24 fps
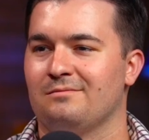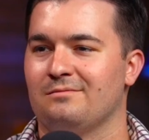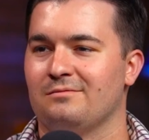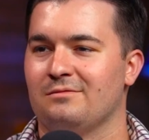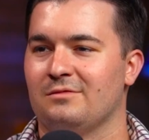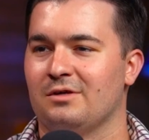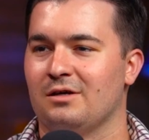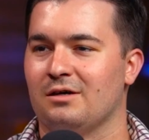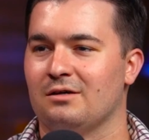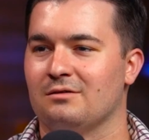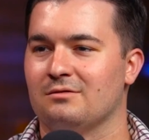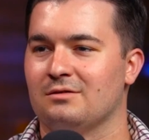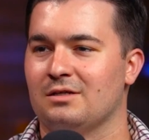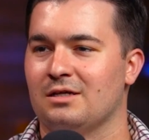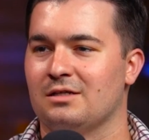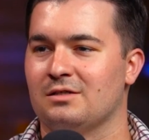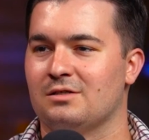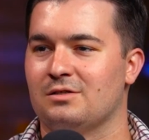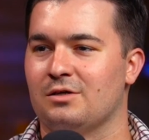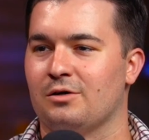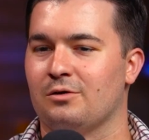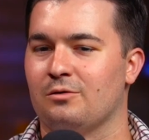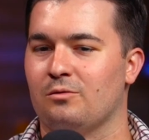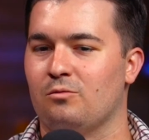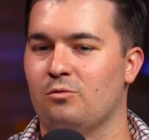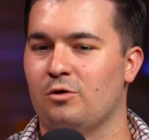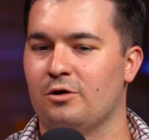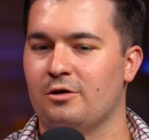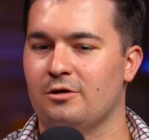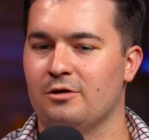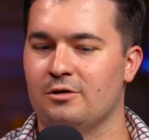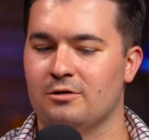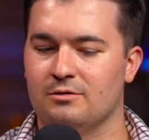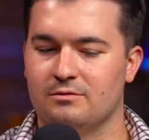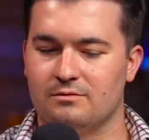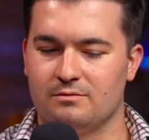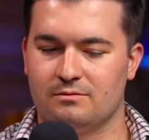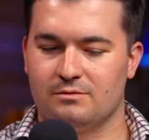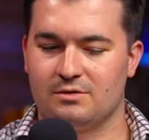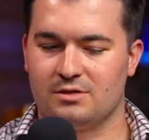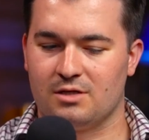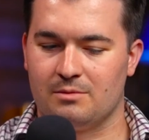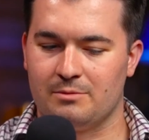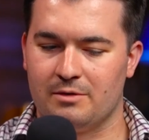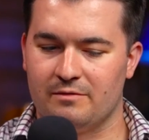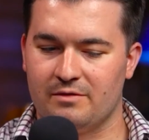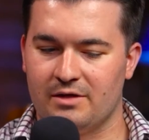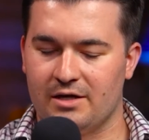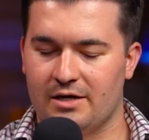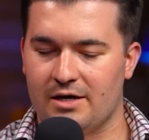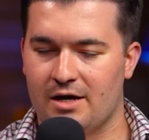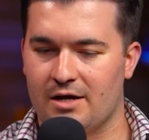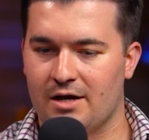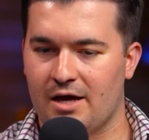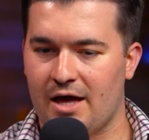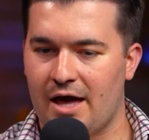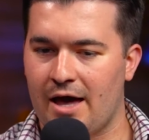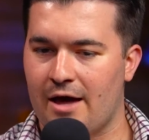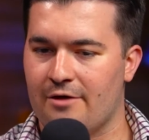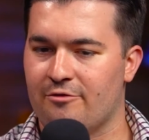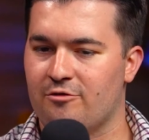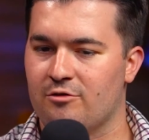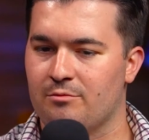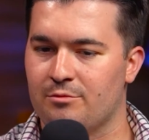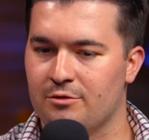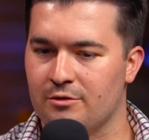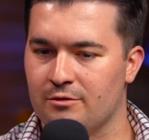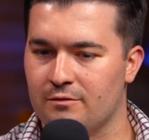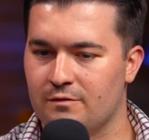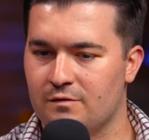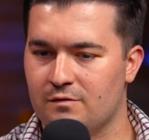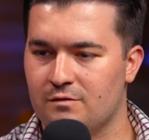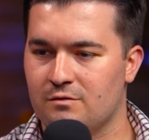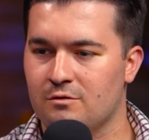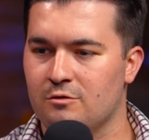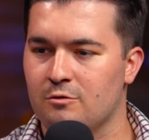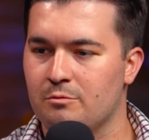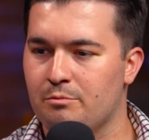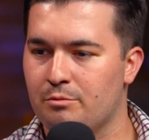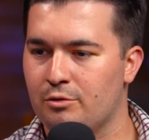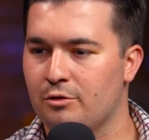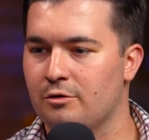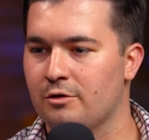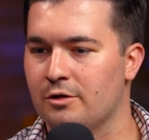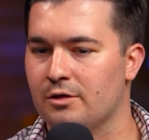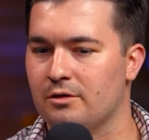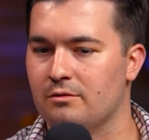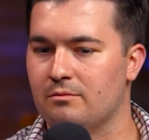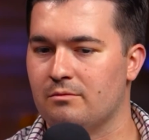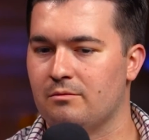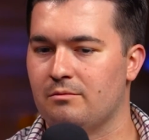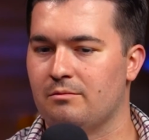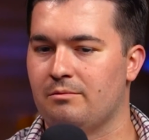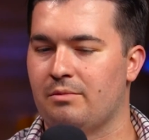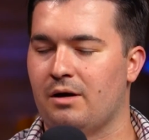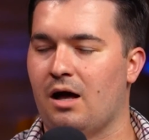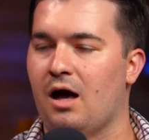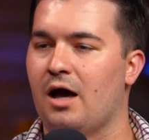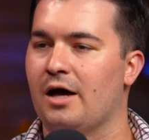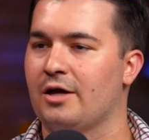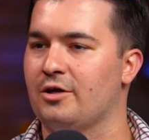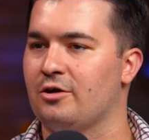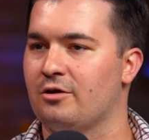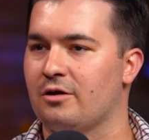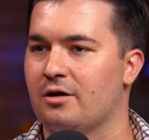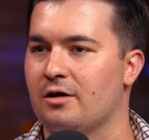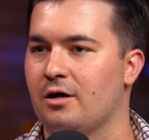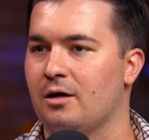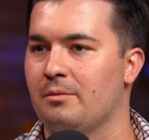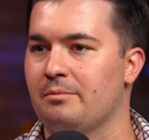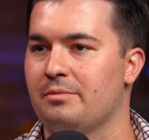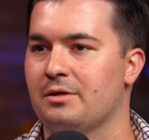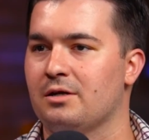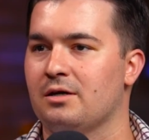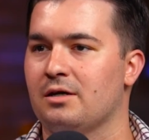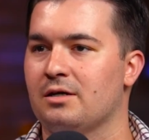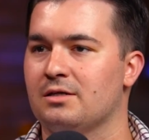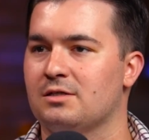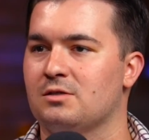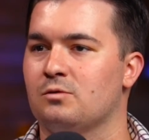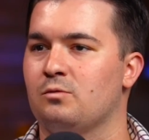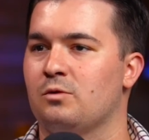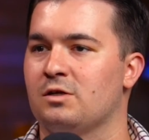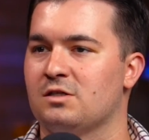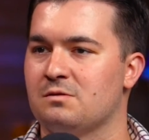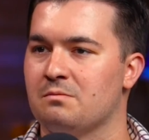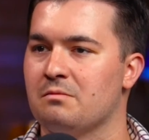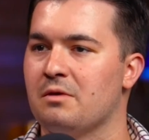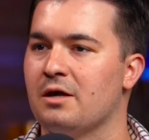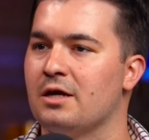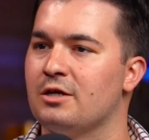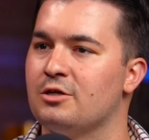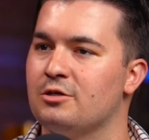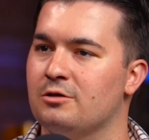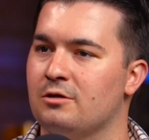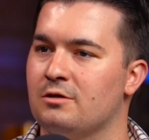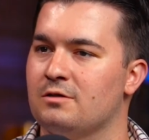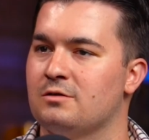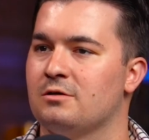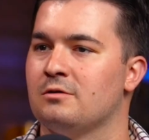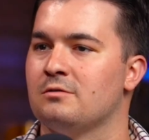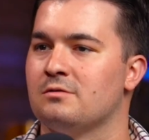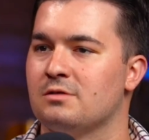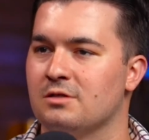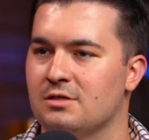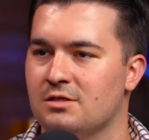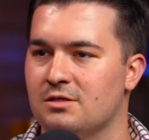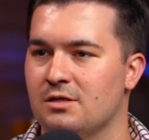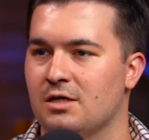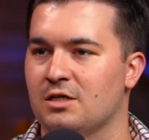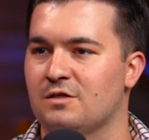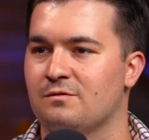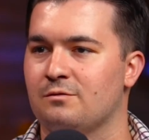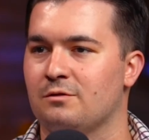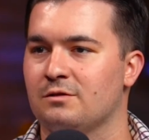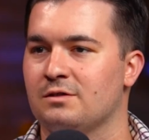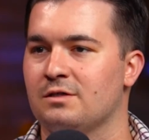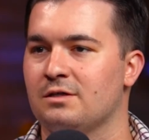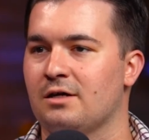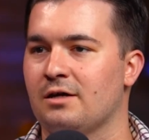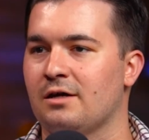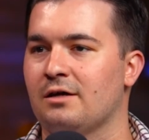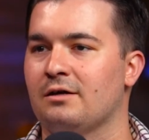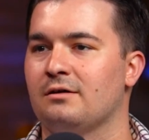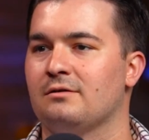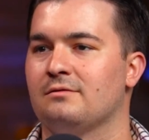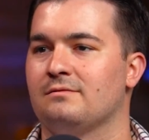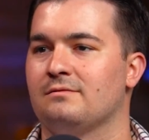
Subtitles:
Yeah. And so what are some of the kind of attributes you put behind your company as to what's made y'all so successful today?